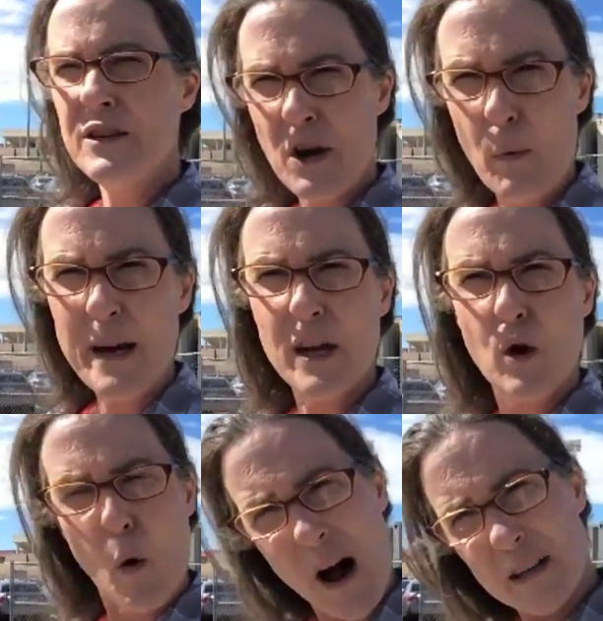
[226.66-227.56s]
So we can
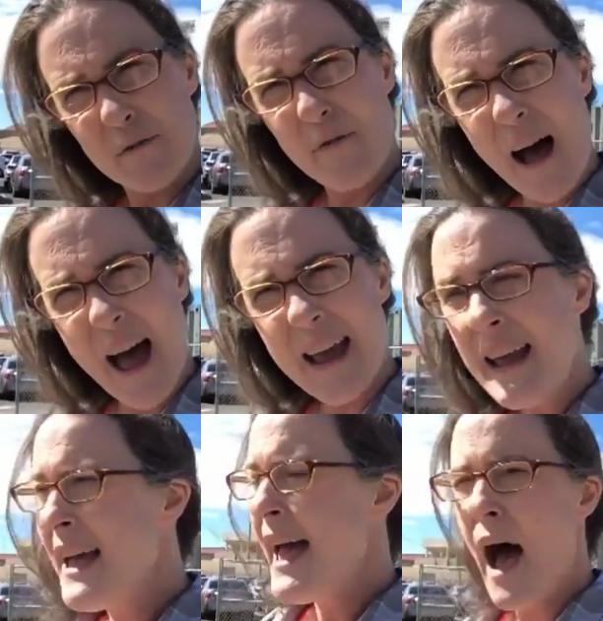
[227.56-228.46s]

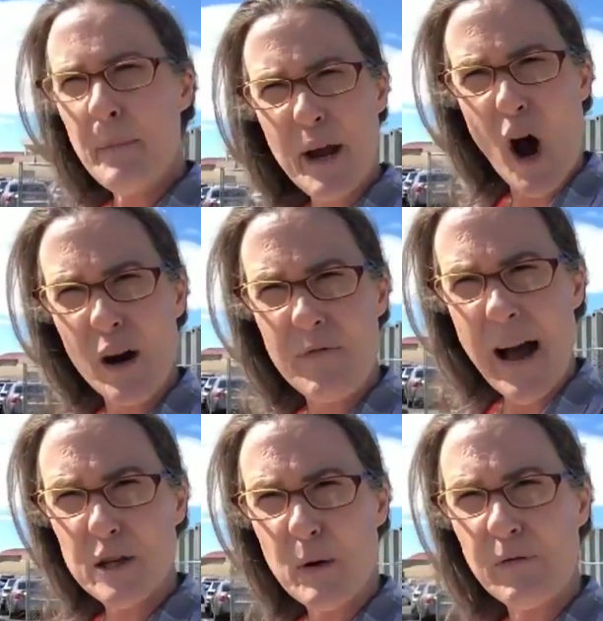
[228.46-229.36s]
quantify how many
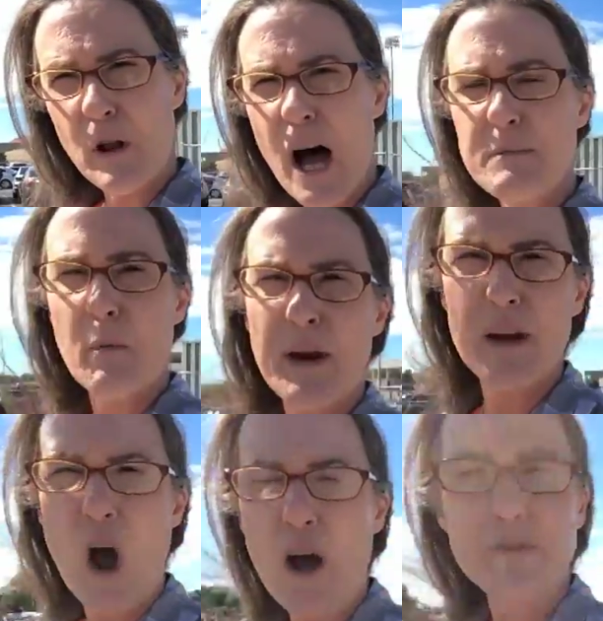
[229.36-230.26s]
artifacts we've lost, but we
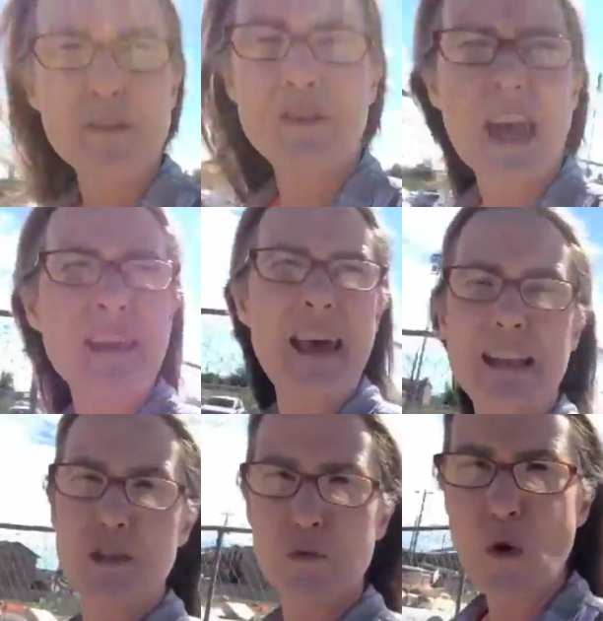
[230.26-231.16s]
can also say
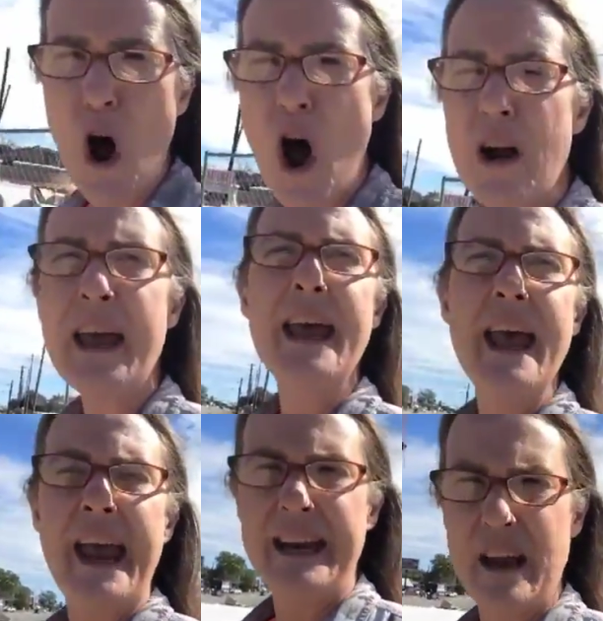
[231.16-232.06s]
that it's wrong
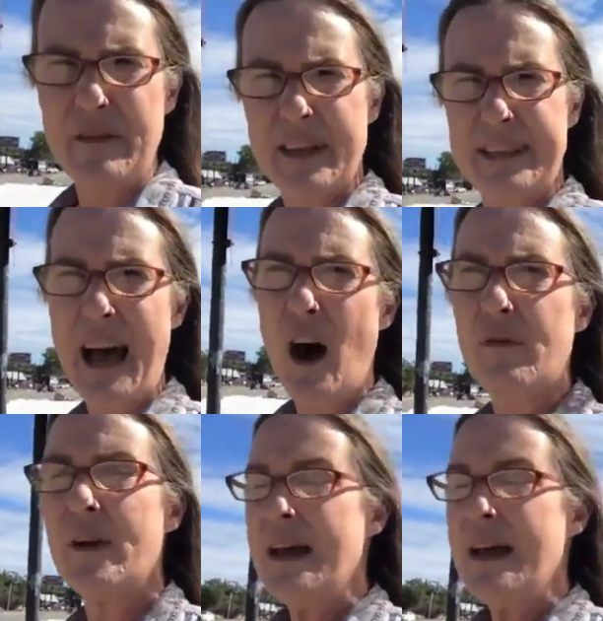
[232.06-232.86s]
in and of itself.